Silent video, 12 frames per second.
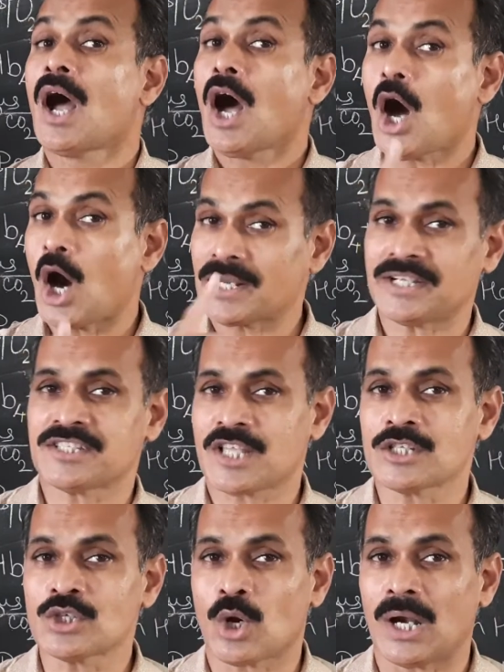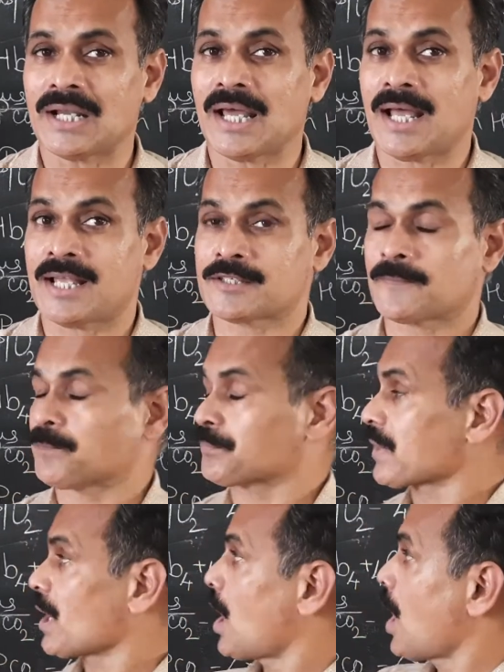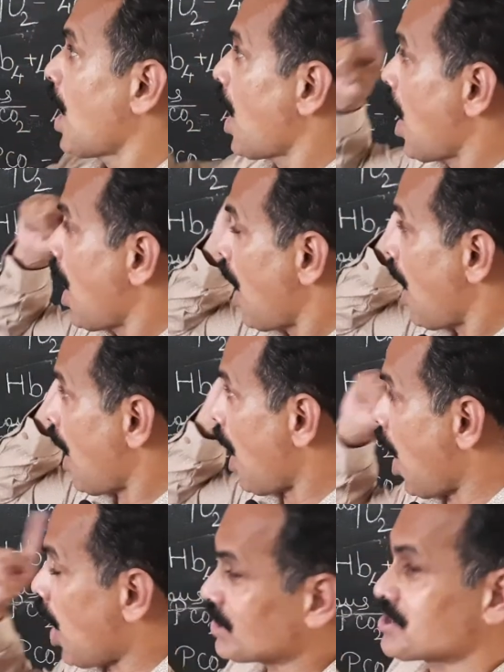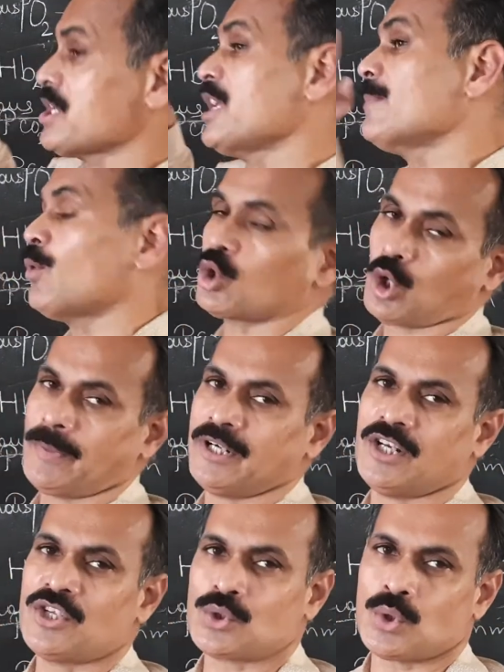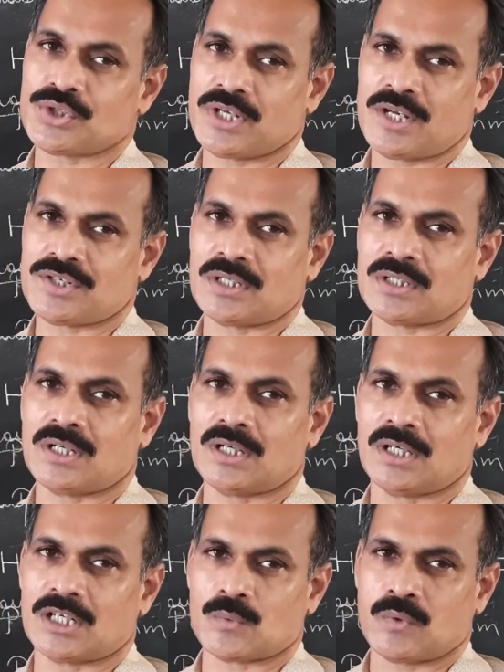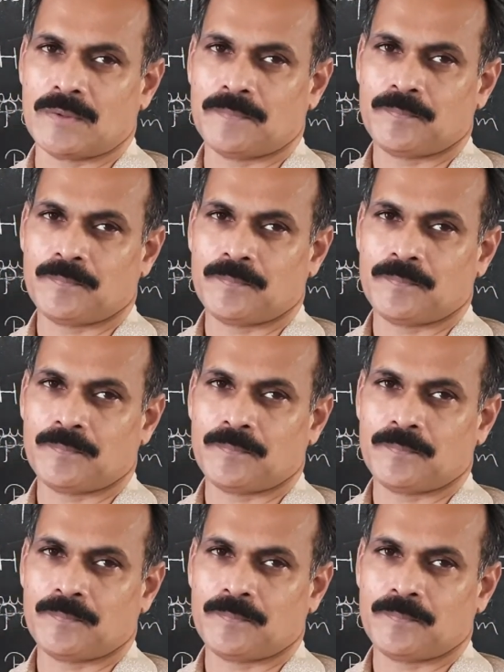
or it is also called as oxyhemoglobin dissociation curve,